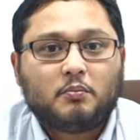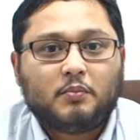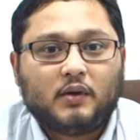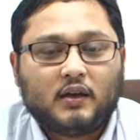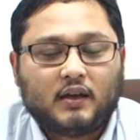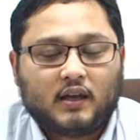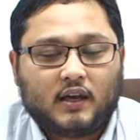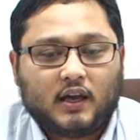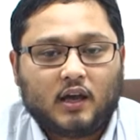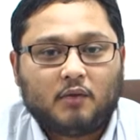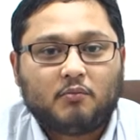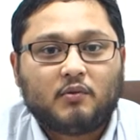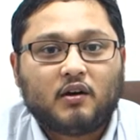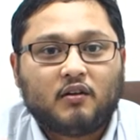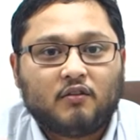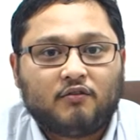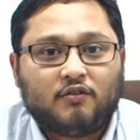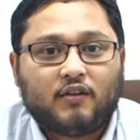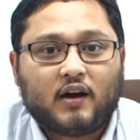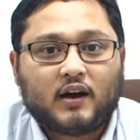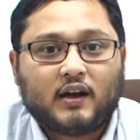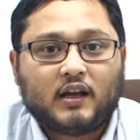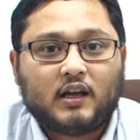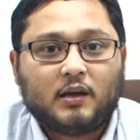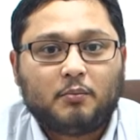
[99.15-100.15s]
became a
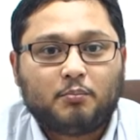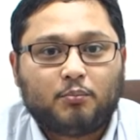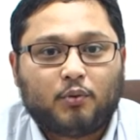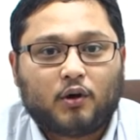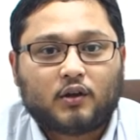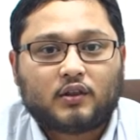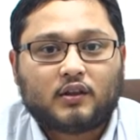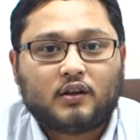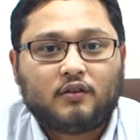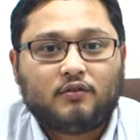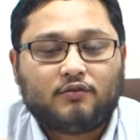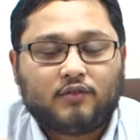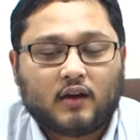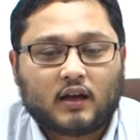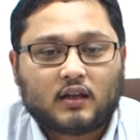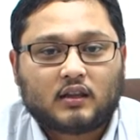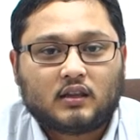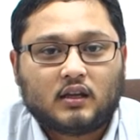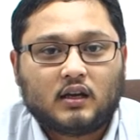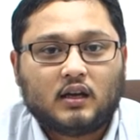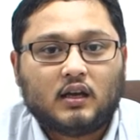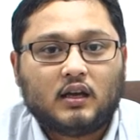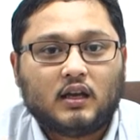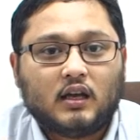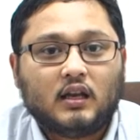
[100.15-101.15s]
very important
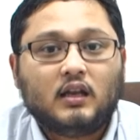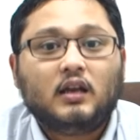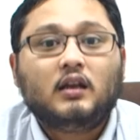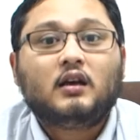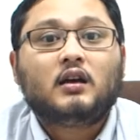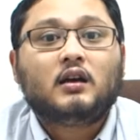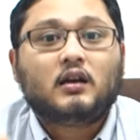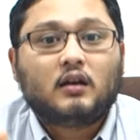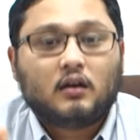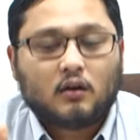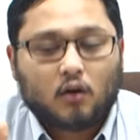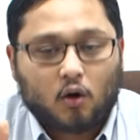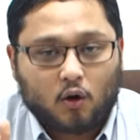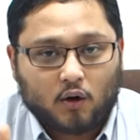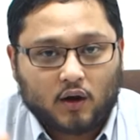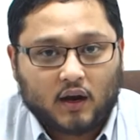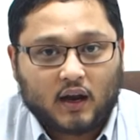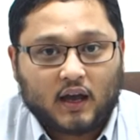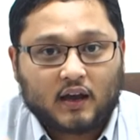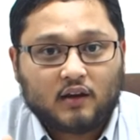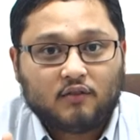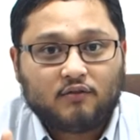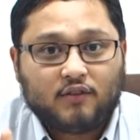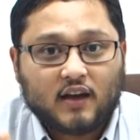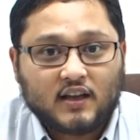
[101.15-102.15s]
factor in
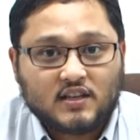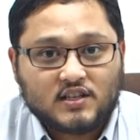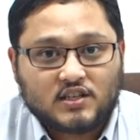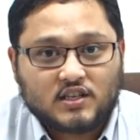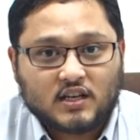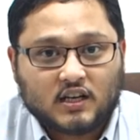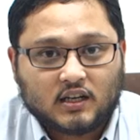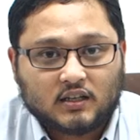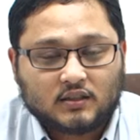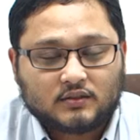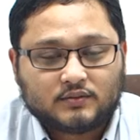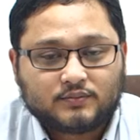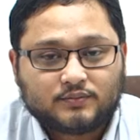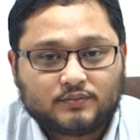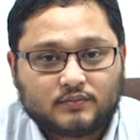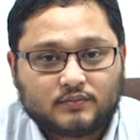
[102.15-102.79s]
online venture.